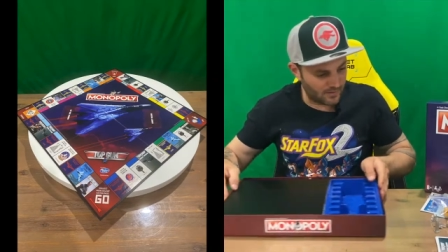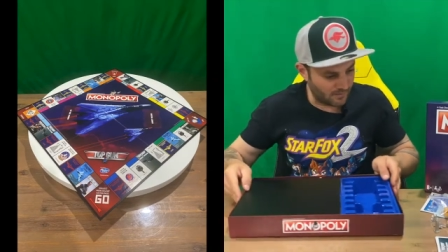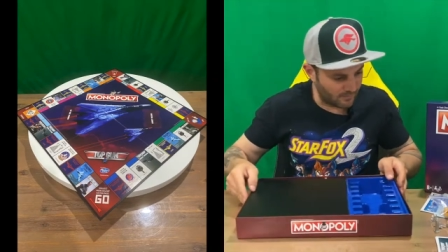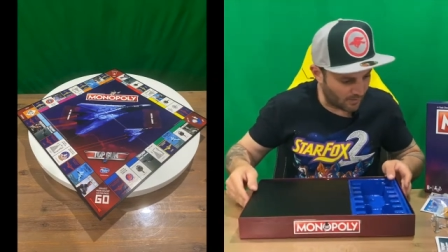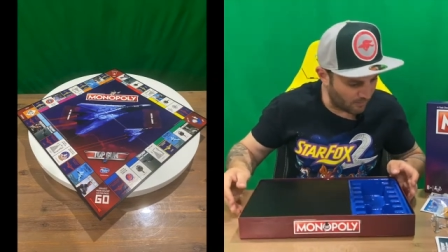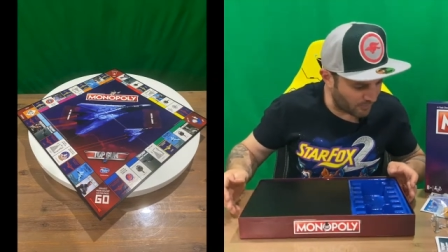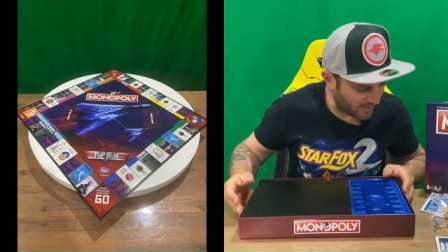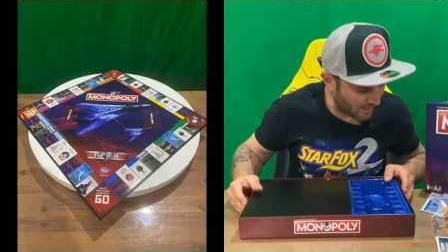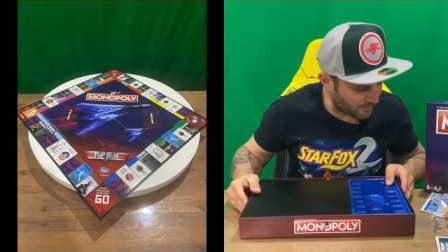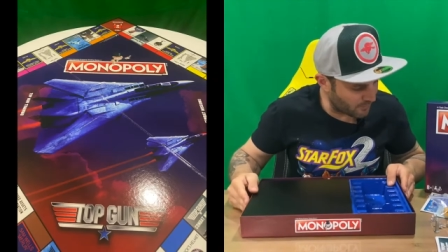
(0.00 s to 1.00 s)
I'm pretty
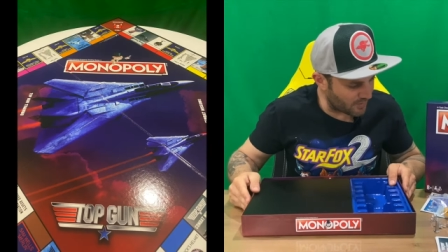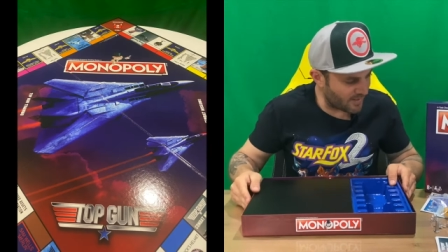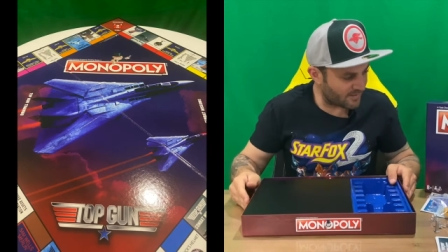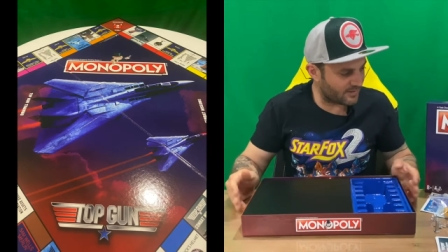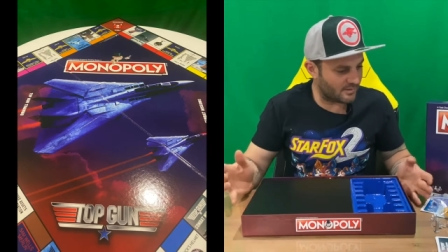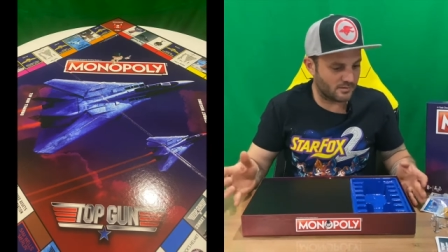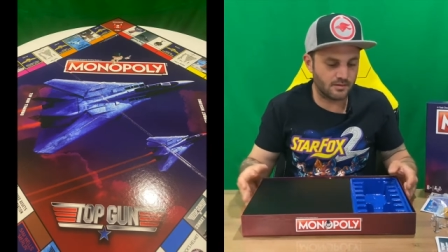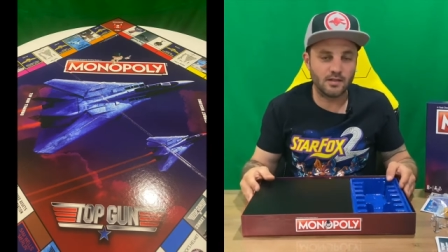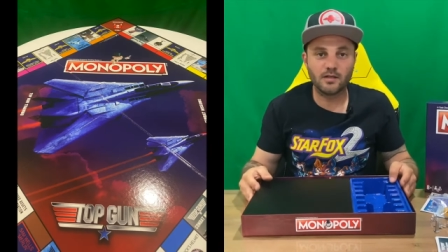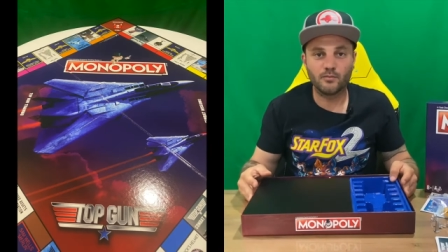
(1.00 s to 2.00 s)
happy with that.
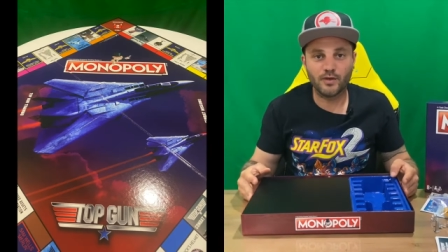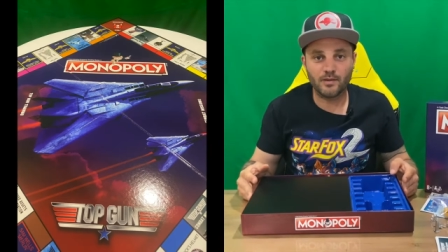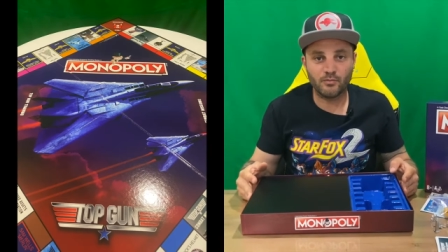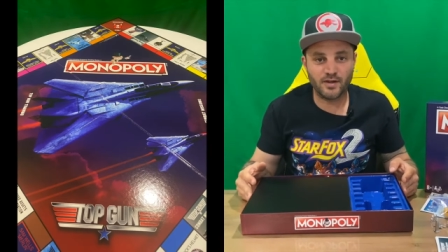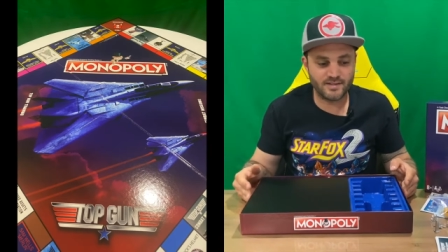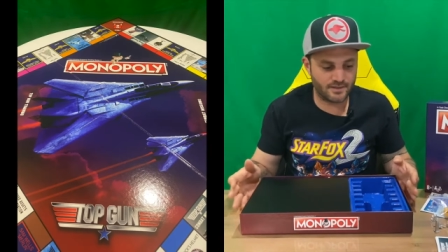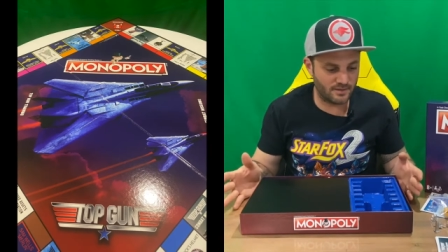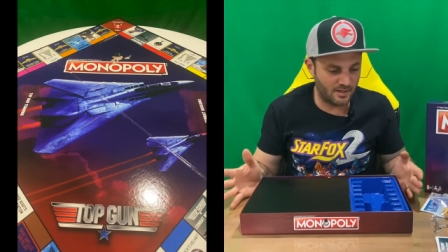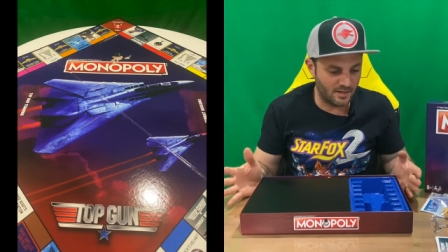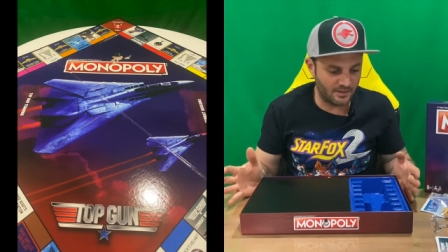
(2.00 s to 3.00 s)
Pretty impressed.
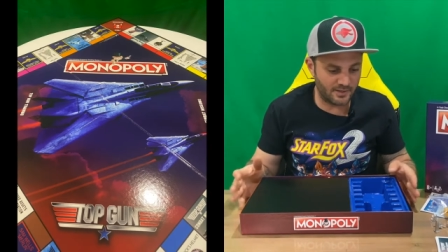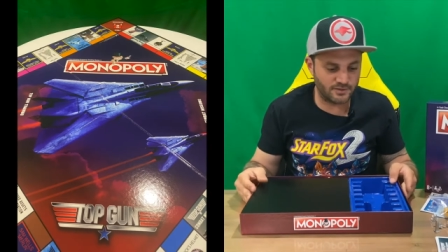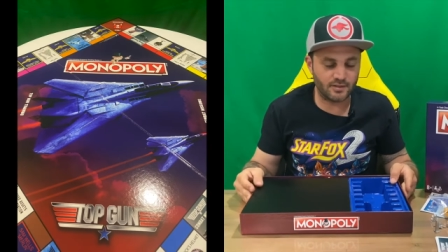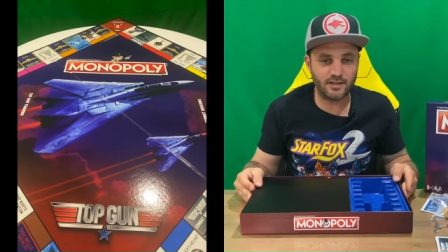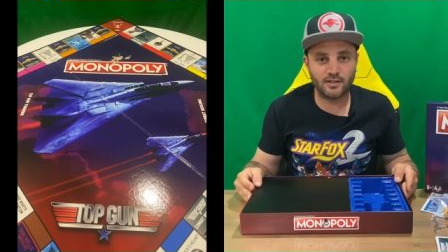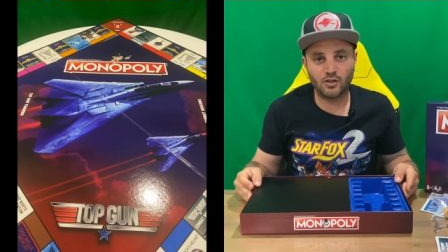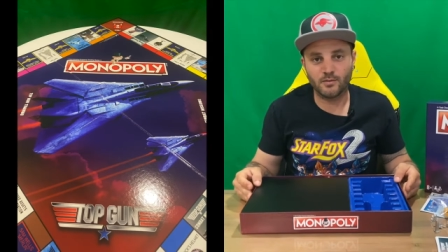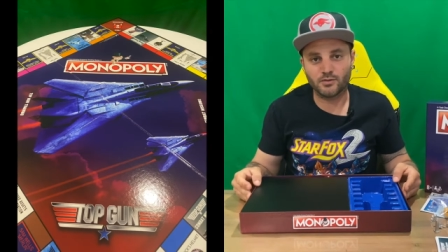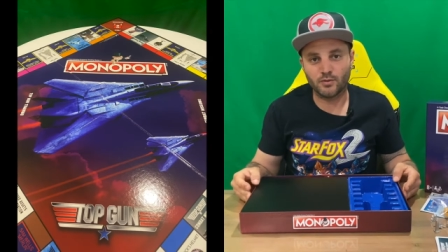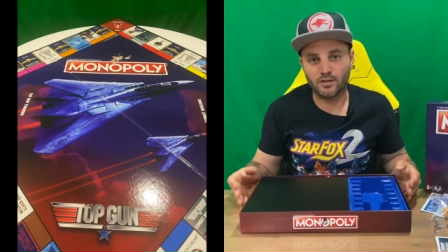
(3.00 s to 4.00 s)
Let us know down in the comments
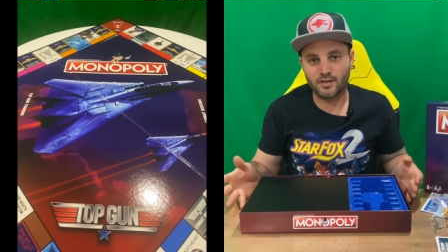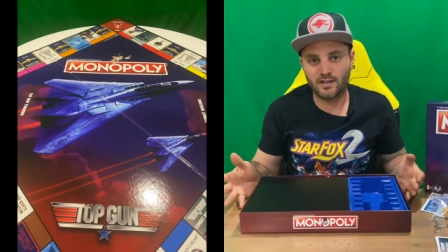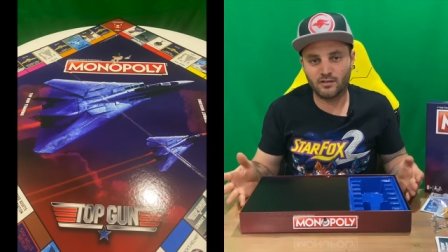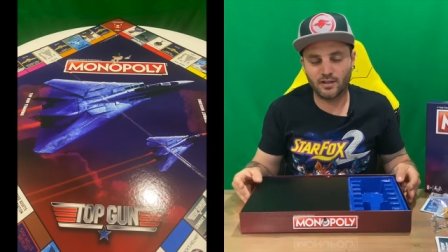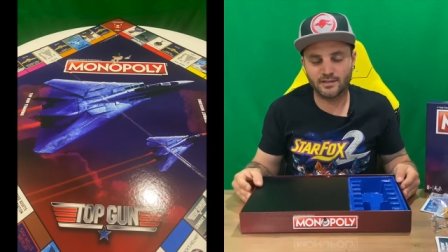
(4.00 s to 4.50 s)
what you think, like I said